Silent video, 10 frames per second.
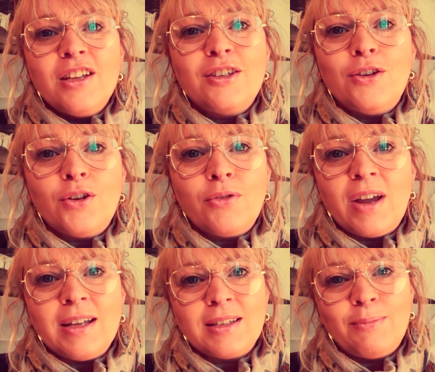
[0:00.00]
to
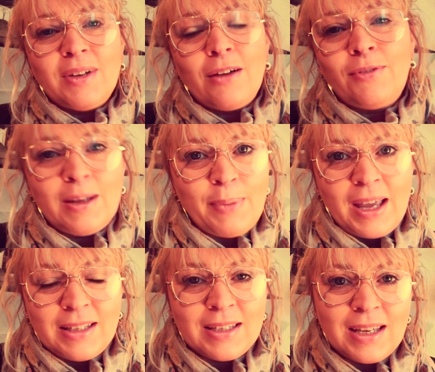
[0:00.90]
create some lovely
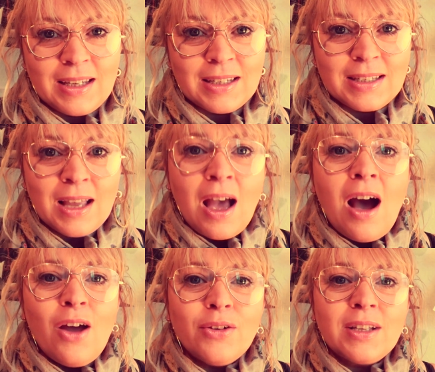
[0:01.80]
paintings.
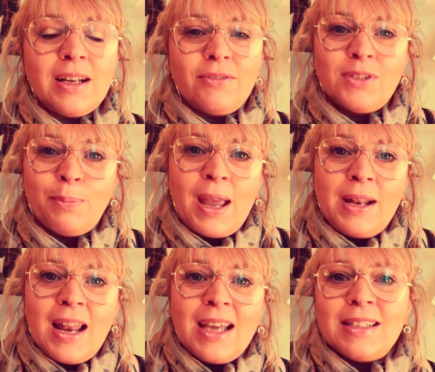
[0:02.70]
I also love to
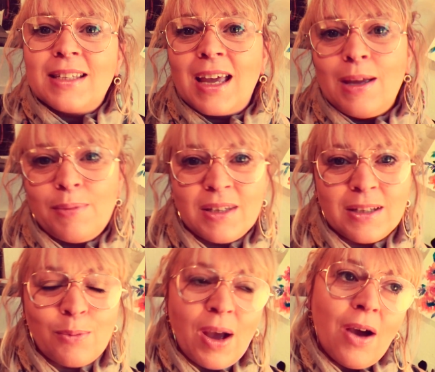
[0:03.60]
paint landscapes
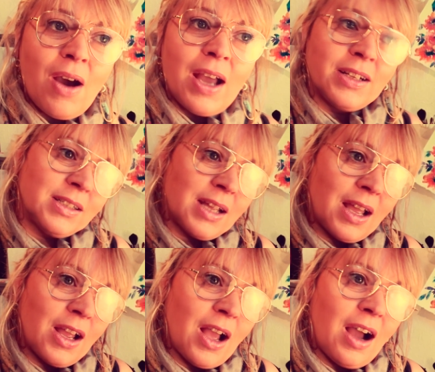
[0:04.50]
as well and
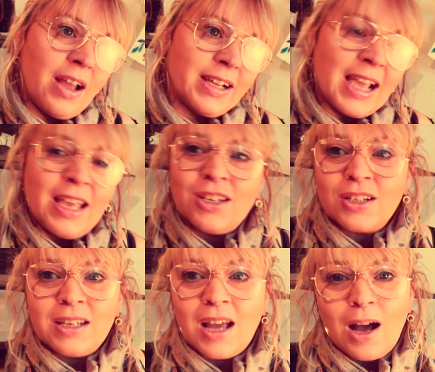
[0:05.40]
I
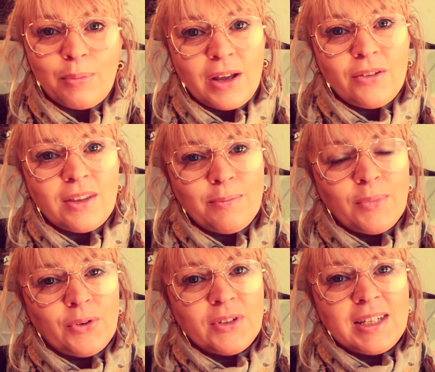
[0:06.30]
occasionally upload them
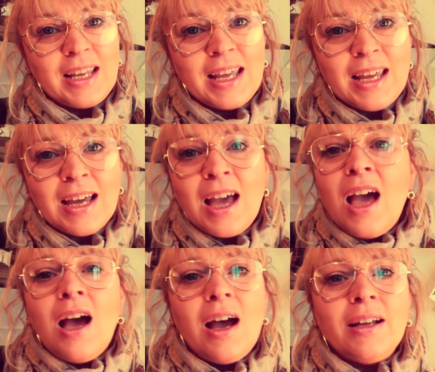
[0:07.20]
onto here,
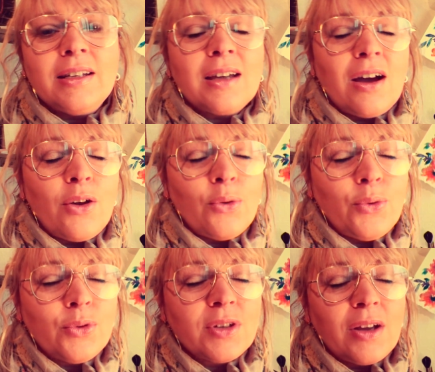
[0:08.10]
and I
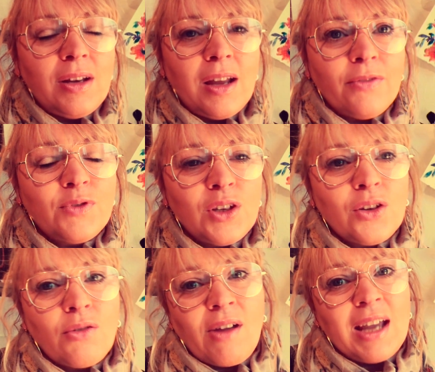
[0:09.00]
also love to
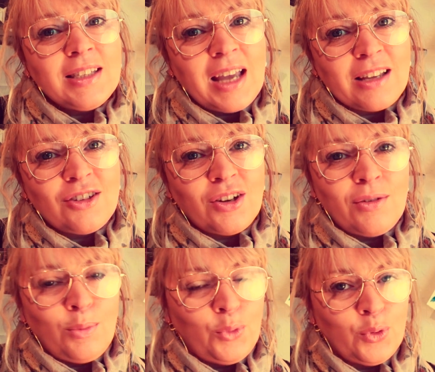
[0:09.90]
create texture
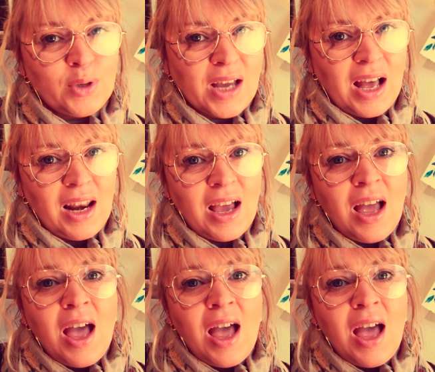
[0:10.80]
in watercolour,